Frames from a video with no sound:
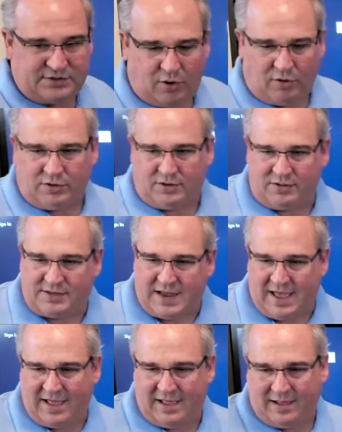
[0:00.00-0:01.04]
all of the
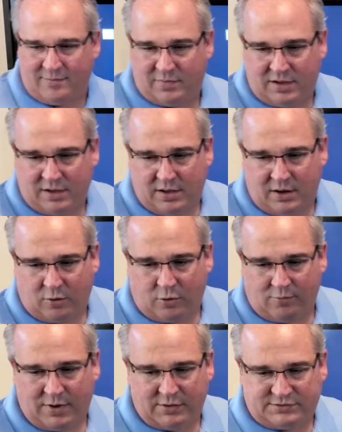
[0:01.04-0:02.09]
time, or
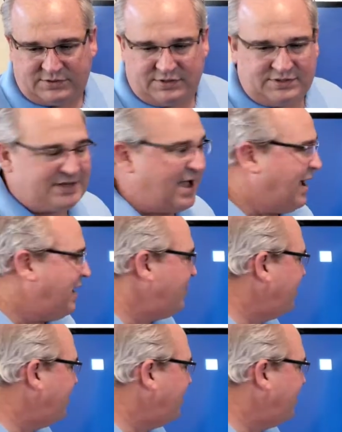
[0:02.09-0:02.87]
most of the time.